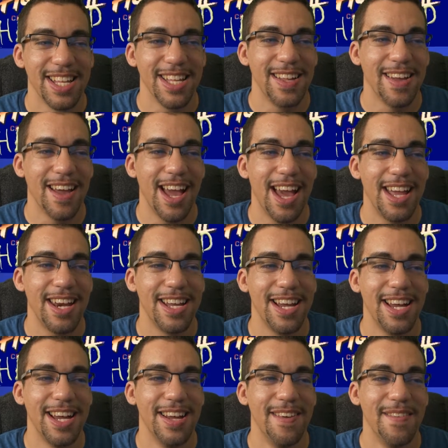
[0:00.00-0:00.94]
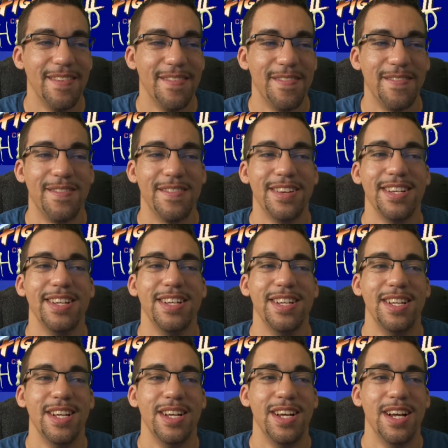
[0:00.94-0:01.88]
You had a
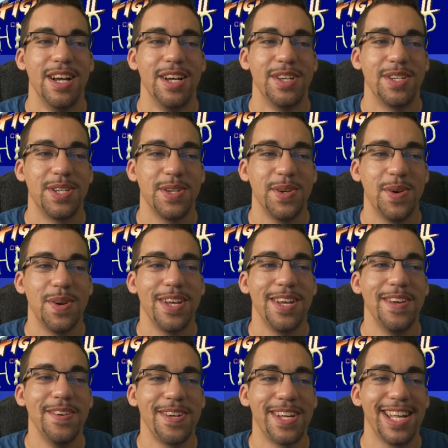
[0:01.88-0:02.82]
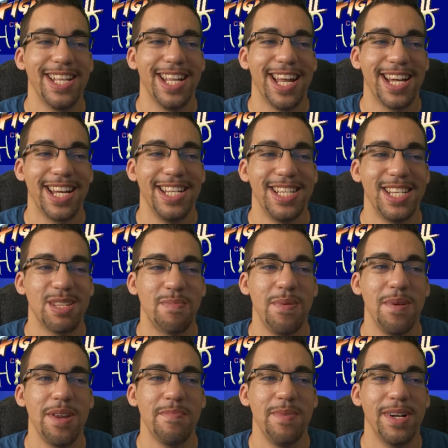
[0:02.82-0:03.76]
Shoryuken that could just
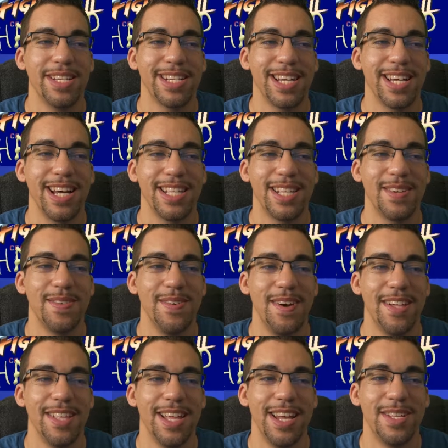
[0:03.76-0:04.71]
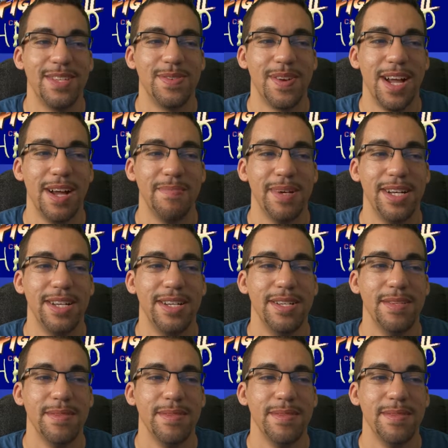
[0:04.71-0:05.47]
pretty much cut through all that drama.